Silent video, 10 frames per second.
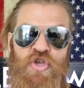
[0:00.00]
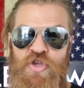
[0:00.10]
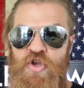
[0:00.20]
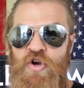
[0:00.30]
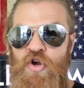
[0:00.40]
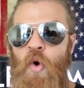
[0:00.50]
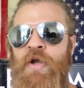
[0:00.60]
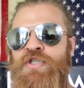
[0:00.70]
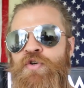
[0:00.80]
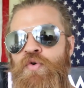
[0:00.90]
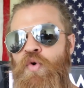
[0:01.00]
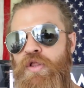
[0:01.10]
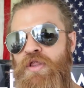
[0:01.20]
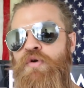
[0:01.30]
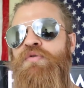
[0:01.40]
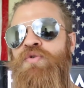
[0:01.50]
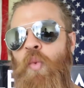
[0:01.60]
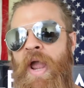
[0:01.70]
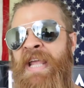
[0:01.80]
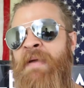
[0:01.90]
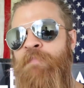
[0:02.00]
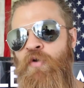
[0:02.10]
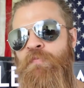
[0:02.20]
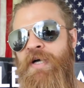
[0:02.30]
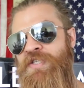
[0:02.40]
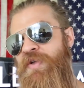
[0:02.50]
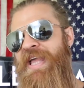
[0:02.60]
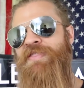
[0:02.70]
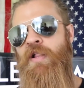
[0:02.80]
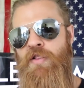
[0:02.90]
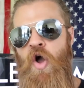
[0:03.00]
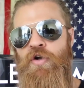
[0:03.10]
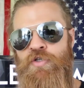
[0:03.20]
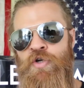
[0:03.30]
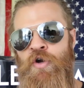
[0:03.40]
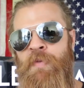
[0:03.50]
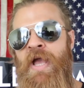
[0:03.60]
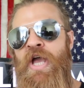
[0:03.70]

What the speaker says: You're going to lose weight and build muscle in the long term.